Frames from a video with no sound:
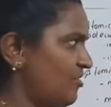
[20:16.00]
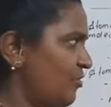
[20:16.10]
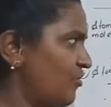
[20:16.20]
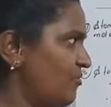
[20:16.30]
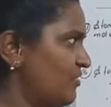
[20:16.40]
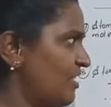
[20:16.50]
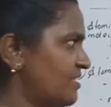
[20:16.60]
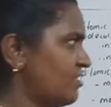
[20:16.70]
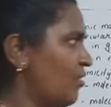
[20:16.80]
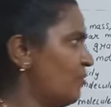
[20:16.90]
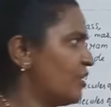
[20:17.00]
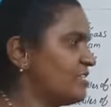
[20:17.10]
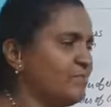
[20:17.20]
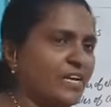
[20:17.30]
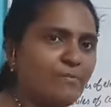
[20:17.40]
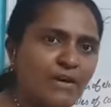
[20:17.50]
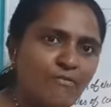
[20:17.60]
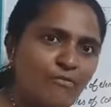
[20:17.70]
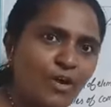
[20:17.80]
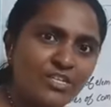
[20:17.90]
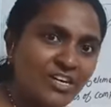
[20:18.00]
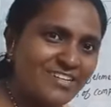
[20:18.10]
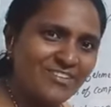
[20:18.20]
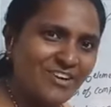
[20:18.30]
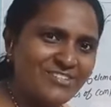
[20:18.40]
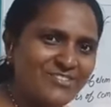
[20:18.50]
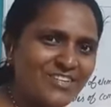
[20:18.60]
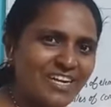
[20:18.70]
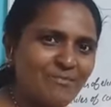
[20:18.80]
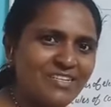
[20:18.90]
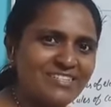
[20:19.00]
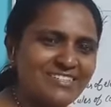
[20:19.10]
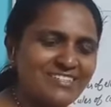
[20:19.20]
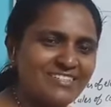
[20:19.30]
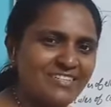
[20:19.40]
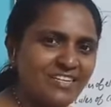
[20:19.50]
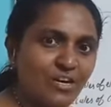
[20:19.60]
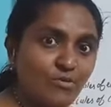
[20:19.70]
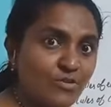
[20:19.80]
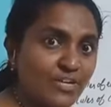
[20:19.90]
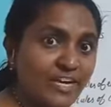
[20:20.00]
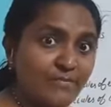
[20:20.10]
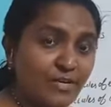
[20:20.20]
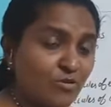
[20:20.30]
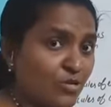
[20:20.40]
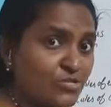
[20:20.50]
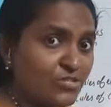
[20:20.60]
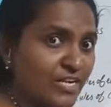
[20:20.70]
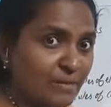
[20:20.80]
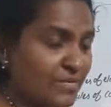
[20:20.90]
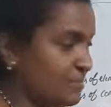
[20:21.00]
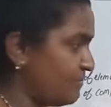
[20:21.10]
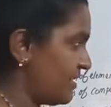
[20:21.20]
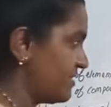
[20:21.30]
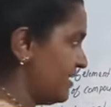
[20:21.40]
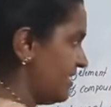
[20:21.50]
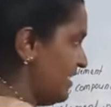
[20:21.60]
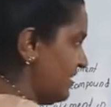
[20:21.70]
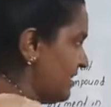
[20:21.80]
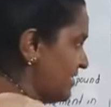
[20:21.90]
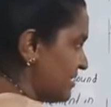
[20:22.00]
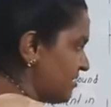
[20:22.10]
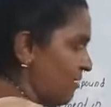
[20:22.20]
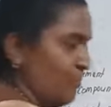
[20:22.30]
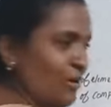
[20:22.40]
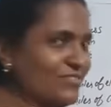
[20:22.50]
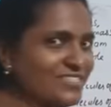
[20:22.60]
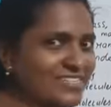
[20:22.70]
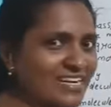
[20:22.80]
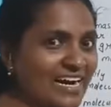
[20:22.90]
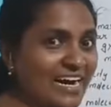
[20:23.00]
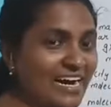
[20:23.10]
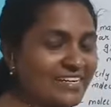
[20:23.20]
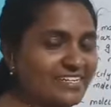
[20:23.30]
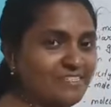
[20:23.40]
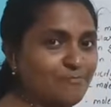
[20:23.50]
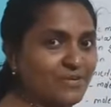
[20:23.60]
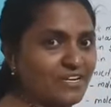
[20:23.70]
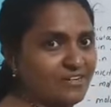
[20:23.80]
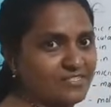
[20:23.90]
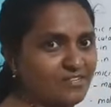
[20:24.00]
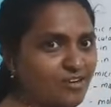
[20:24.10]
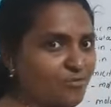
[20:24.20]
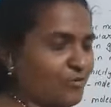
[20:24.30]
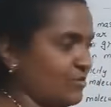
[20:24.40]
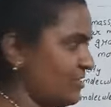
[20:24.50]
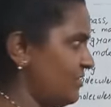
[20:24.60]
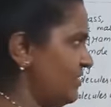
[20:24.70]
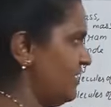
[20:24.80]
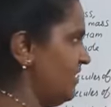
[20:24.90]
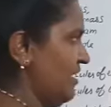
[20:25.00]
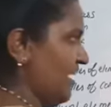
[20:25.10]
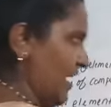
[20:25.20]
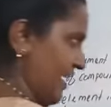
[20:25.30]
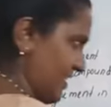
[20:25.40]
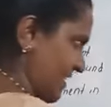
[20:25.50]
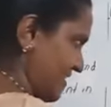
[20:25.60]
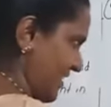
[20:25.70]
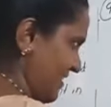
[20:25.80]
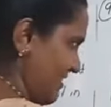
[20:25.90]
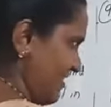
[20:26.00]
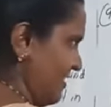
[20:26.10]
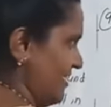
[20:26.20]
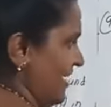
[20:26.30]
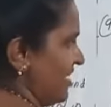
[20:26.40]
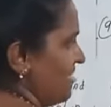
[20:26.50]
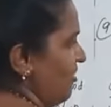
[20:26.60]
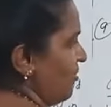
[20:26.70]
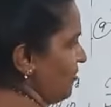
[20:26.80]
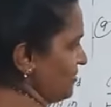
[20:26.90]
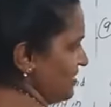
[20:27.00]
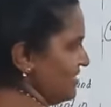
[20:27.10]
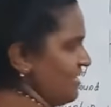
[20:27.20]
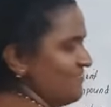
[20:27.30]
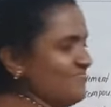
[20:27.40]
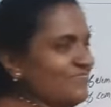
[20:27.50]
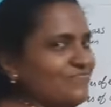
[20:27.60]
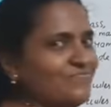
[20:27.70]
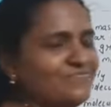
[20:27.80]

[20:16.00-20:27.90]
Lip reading: Now this compound is made up of what are the constant elements? Name the constant elements present in this compound. Hydrogen peroxide compound. Hydrogen and oxygen.